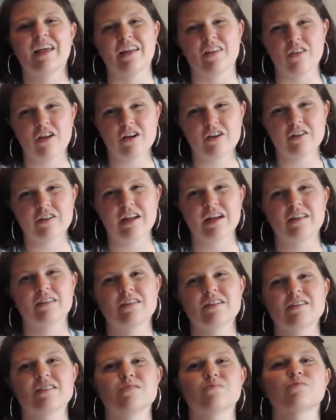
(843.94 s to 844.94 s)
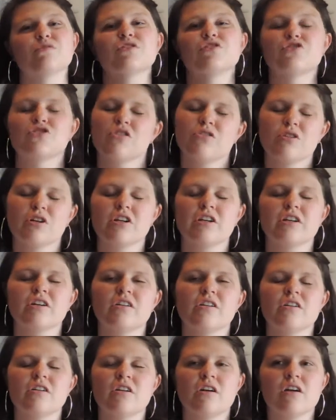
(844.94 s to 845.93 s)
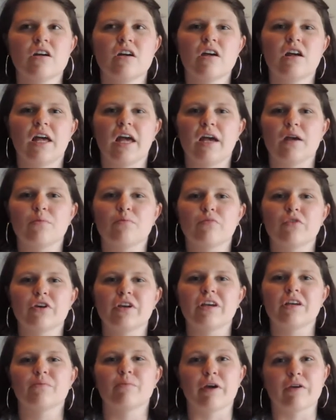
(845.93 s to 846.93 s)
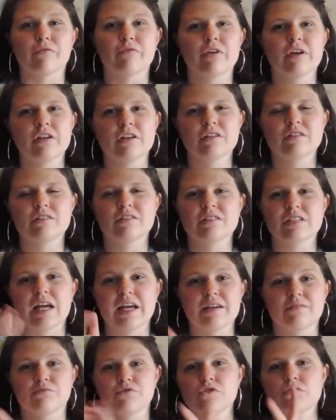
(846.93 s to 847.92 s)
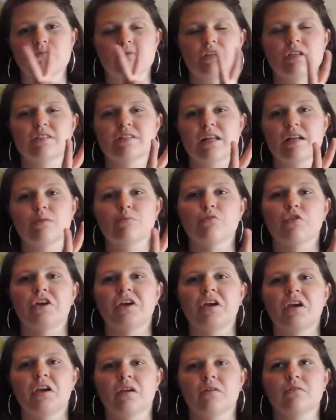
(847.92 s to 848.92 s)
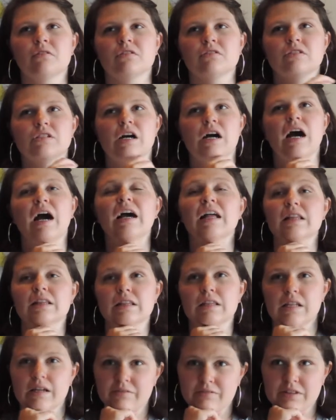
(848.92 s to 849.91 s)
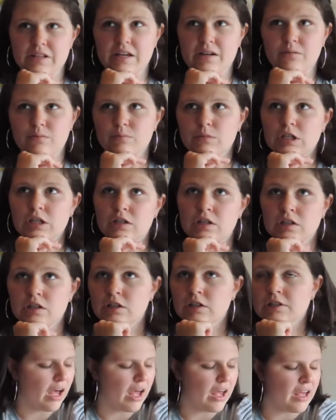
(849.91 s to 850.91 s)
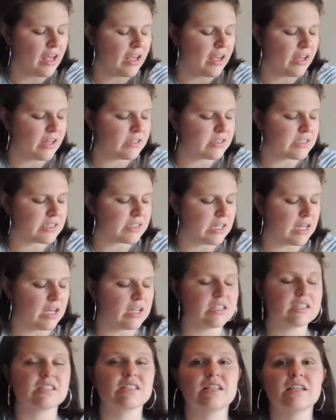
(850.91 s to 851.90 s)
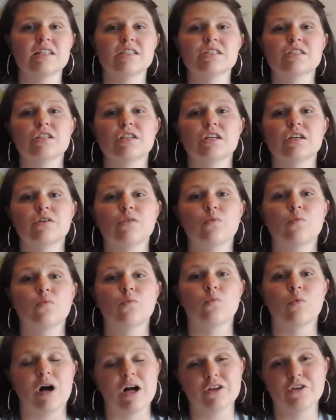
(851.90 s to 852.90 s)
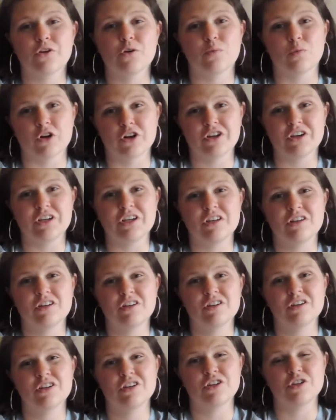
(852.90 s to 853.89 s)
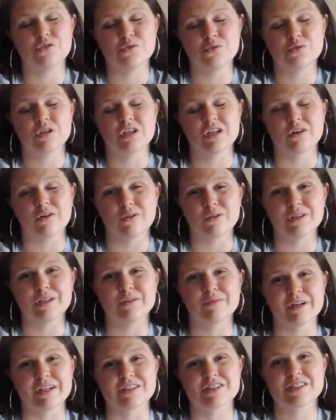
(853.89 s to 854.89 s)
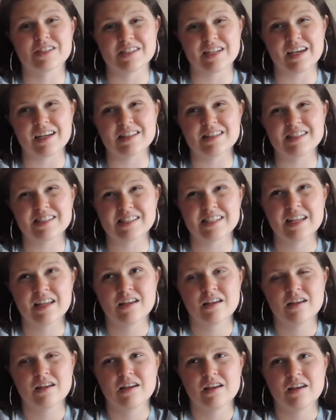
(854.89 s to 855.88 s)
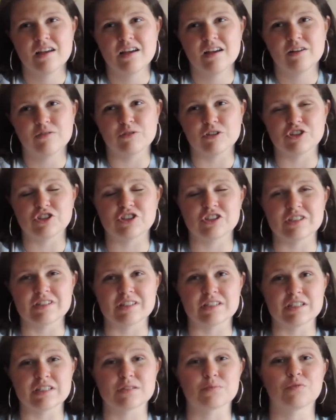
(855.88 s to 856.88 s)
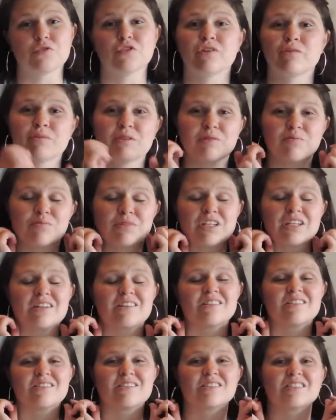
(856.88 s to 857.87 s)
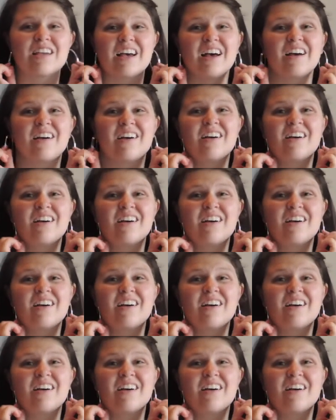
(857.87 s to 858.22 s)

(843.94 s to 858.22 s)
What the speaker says: like longer necklace, 1 choker. I am bringing my rings. I have 2 rings that I'm bringing. I love them. And since while you're working, you can only wear studs, which is a disappointment because